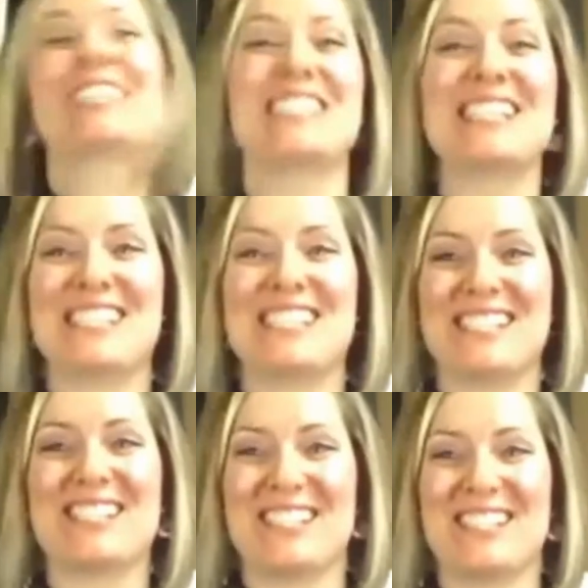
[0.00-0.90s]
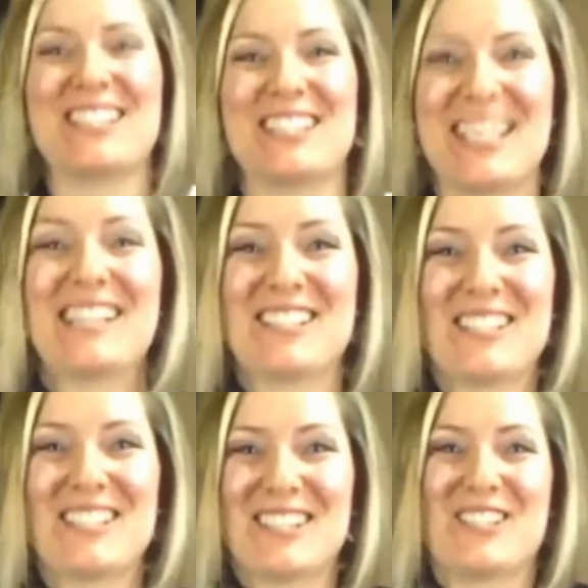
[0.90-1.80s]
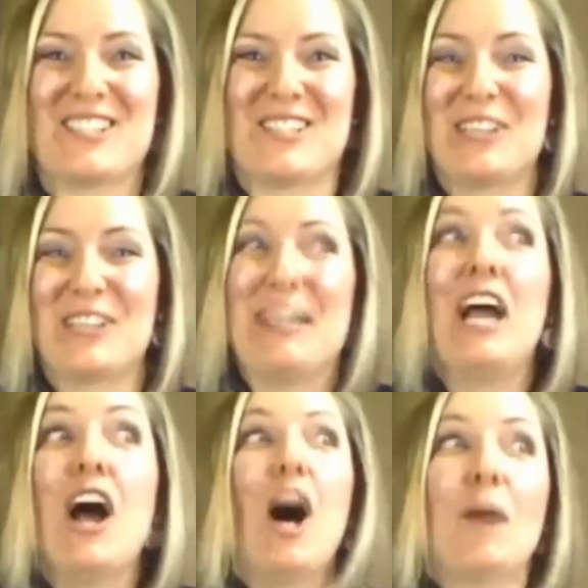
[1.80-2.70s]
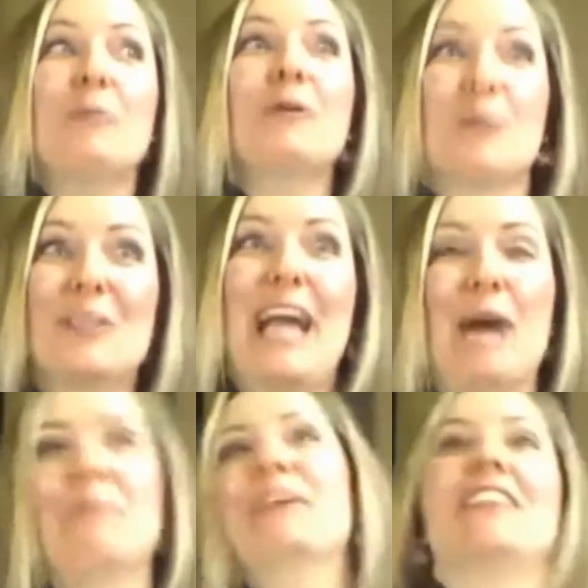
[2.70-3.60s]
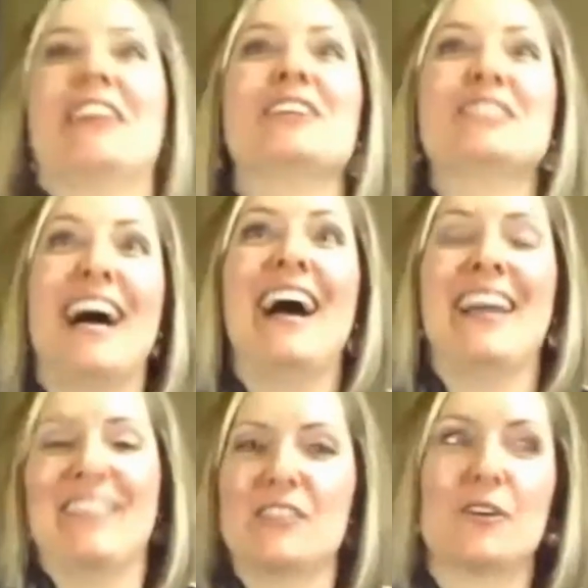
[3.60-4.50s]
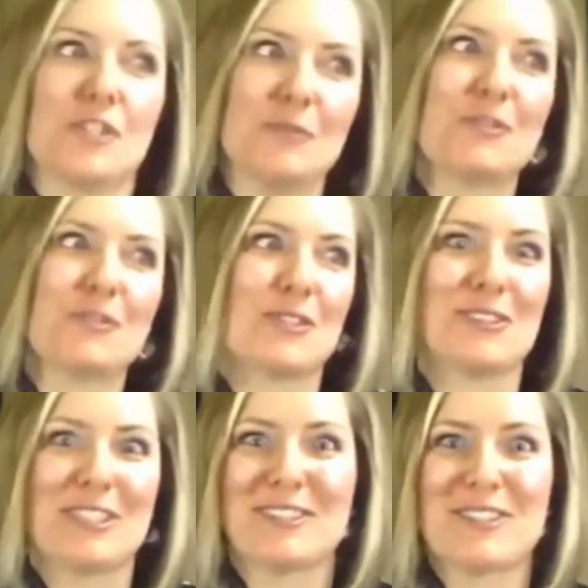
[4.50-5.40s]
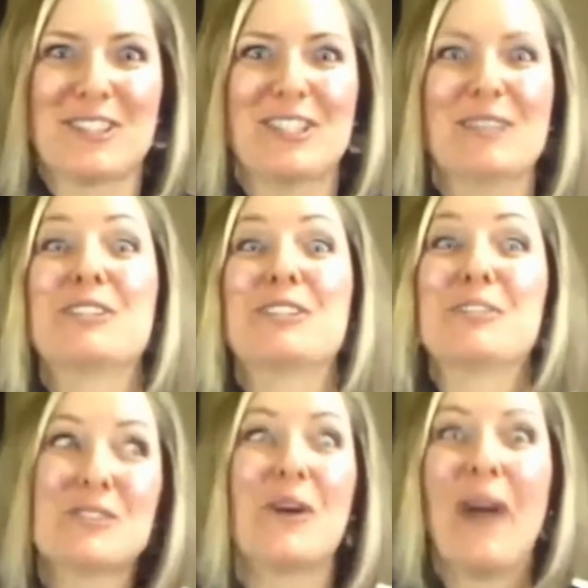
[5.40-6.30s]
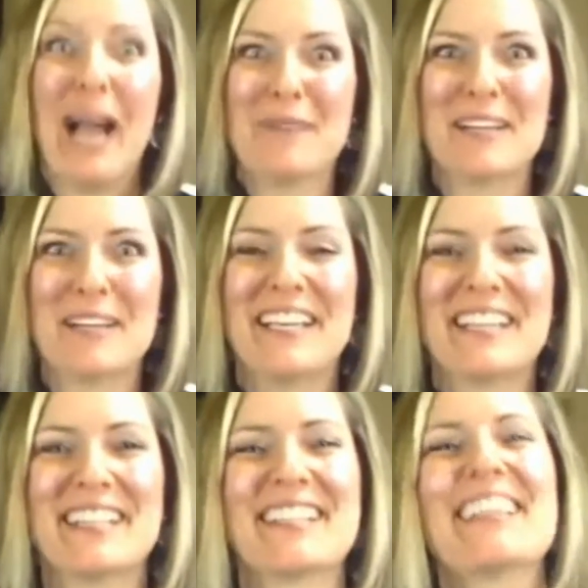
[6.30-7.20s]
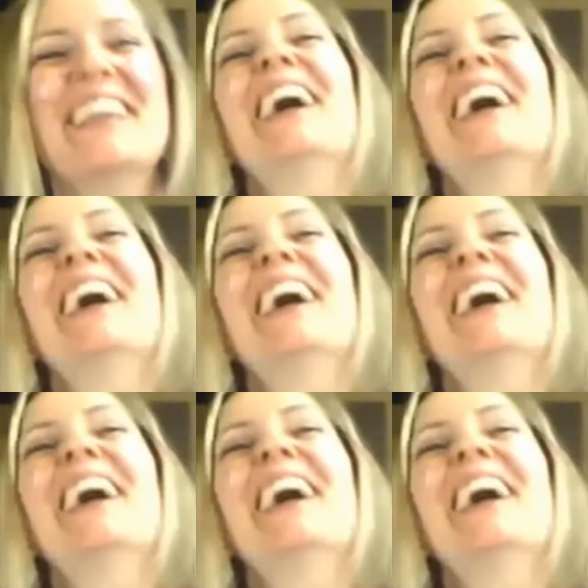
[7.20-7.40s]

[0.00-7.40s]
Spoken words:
It's just that's just the truth. I'm like, I'll be really happy and then I'll die and they'll go, she was totally delusional, but she was so happy.